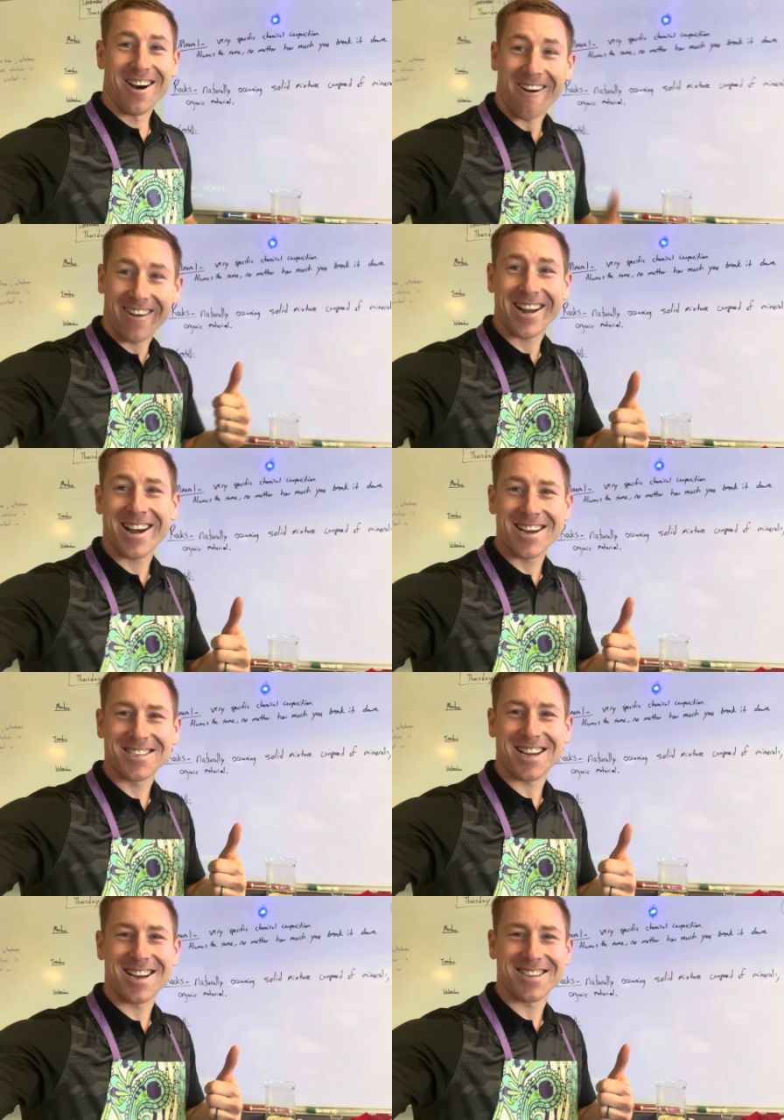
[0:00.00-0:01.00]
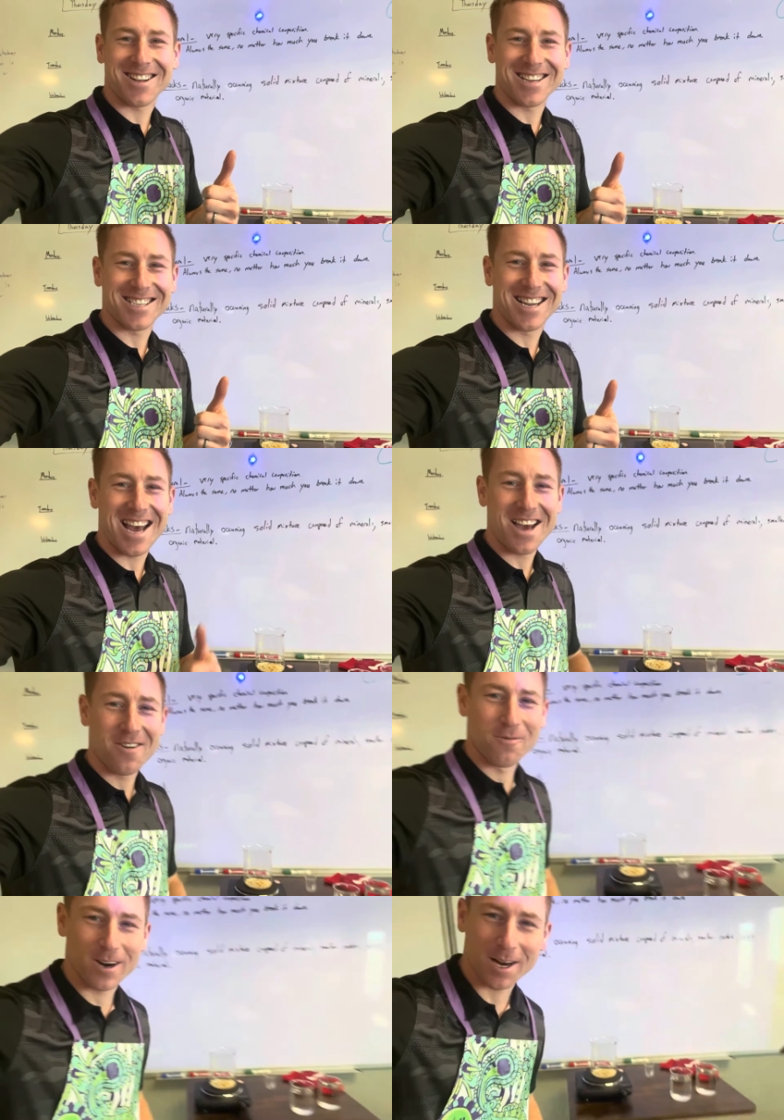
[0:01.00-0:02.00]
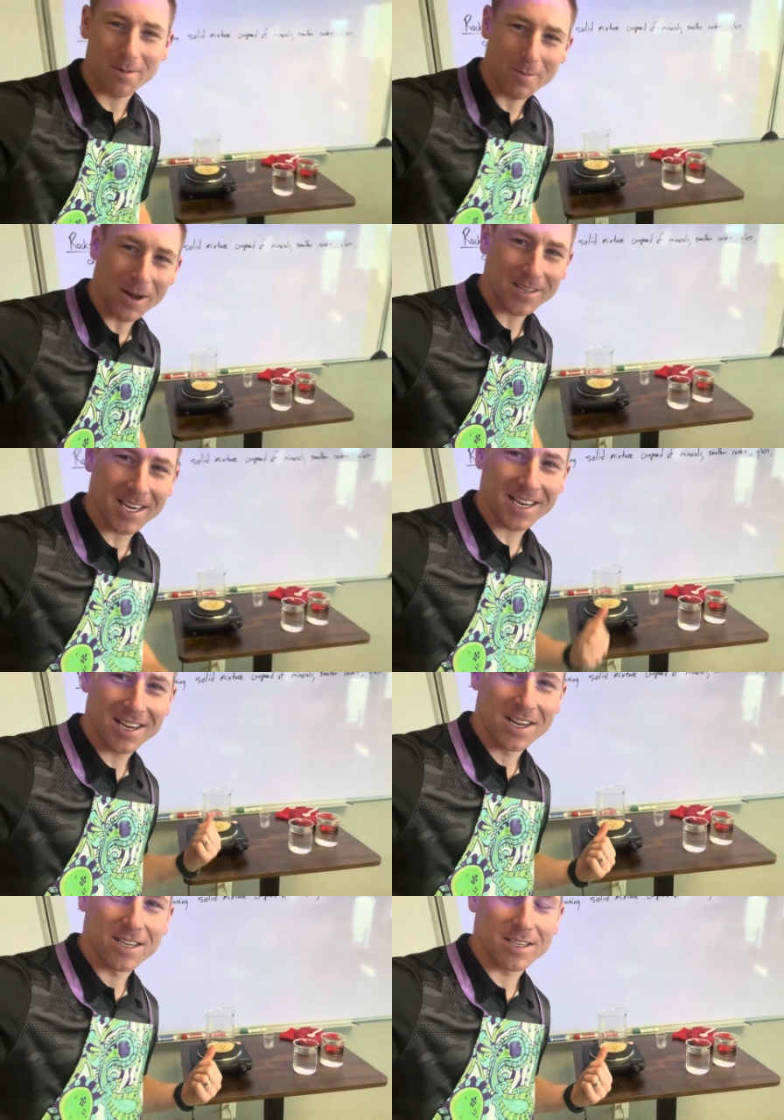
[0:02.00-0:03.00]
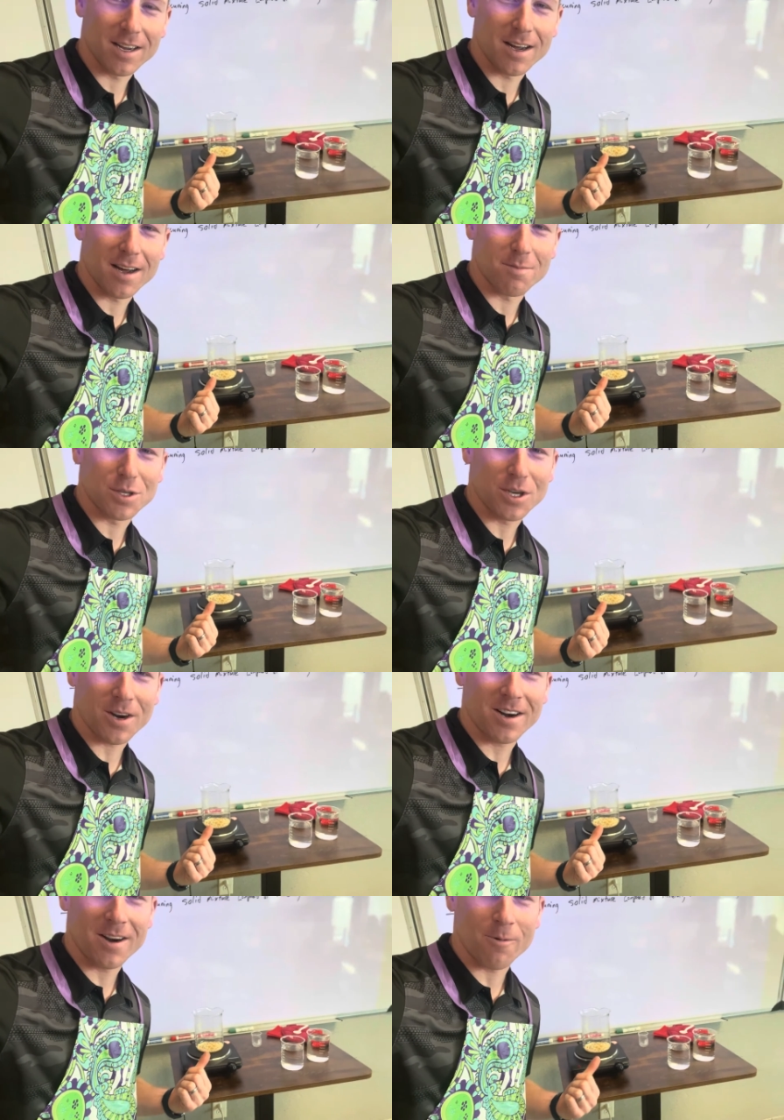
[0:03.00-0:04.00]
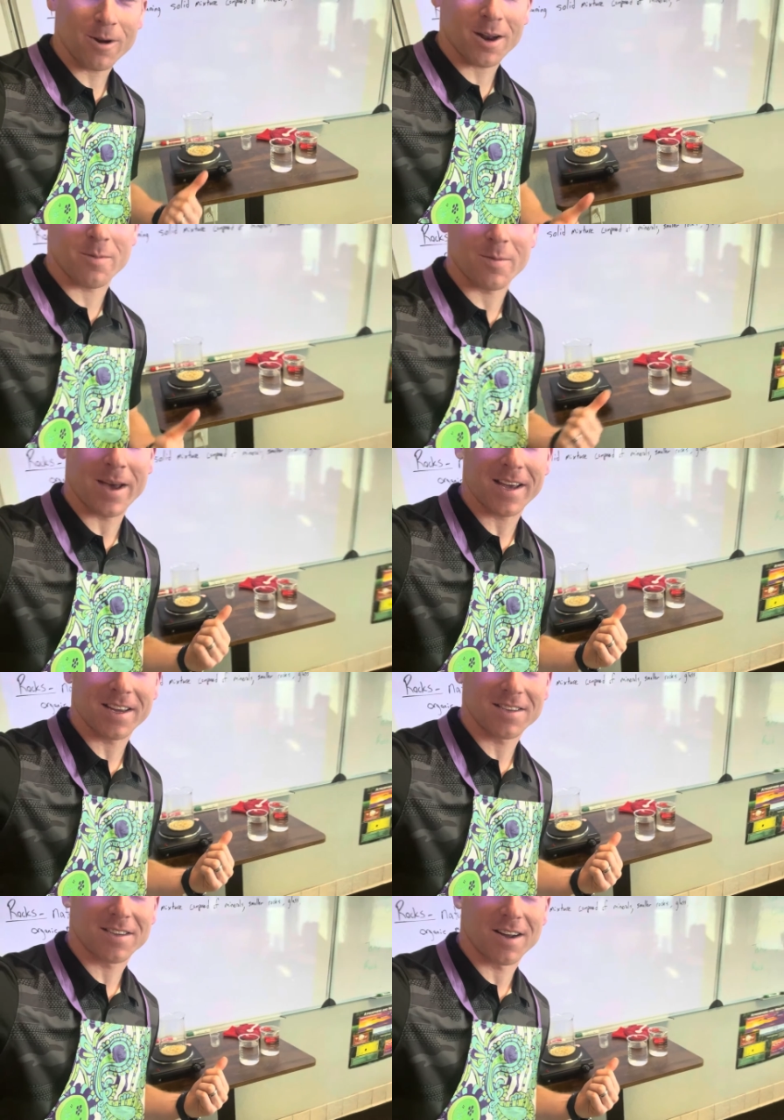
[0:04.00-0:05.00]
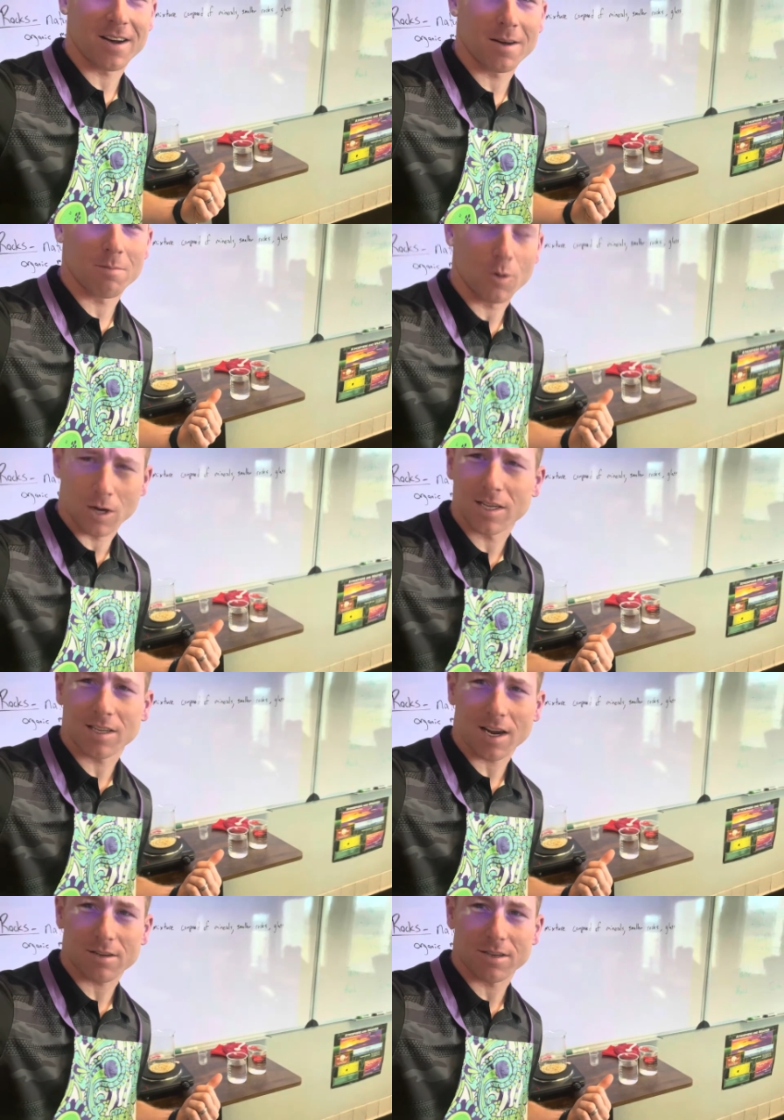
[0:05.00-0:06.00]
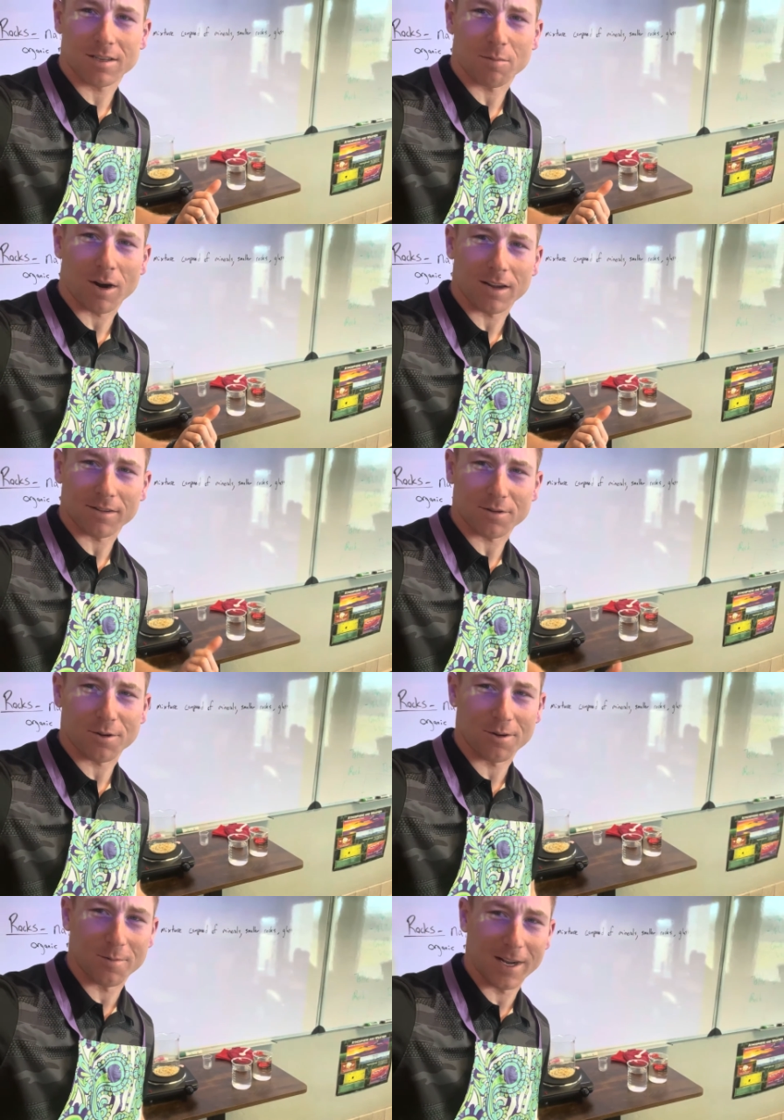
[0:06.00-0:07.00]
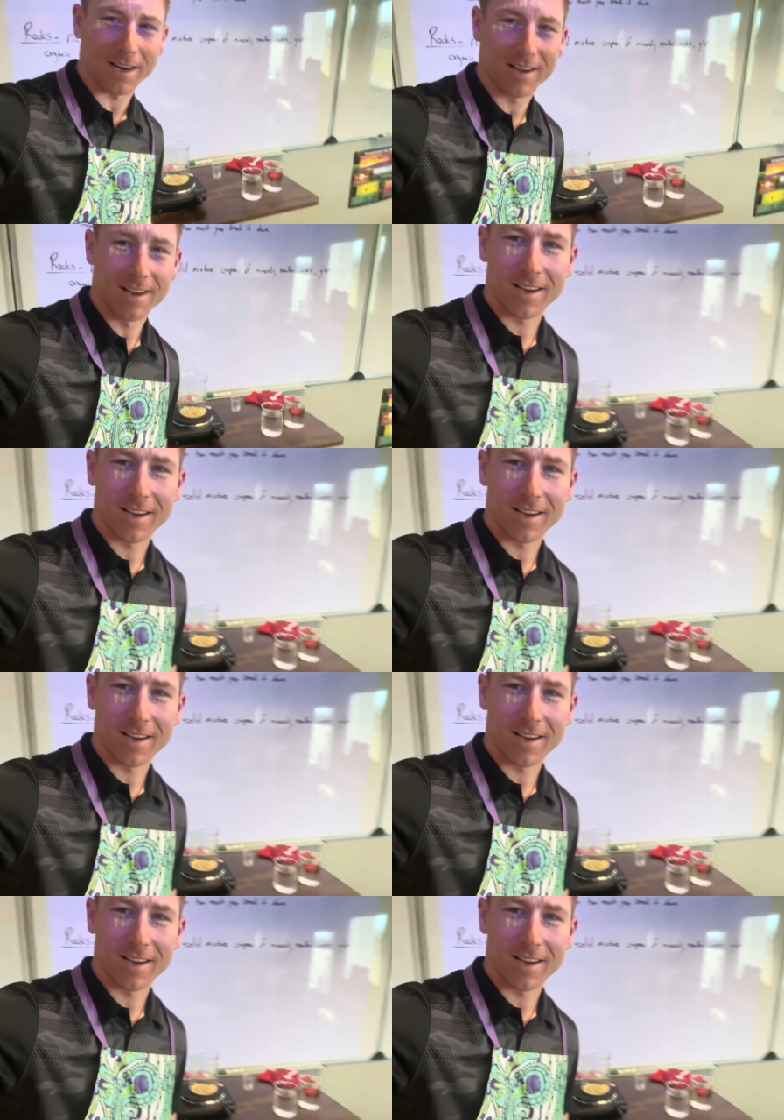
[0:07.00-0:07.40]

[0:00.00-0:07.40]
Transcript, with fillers: All right, guys, science class today. We're going to be melting some sugar, and we're going to be making some. Well, it's actually a surprise. I'll show you in a minute.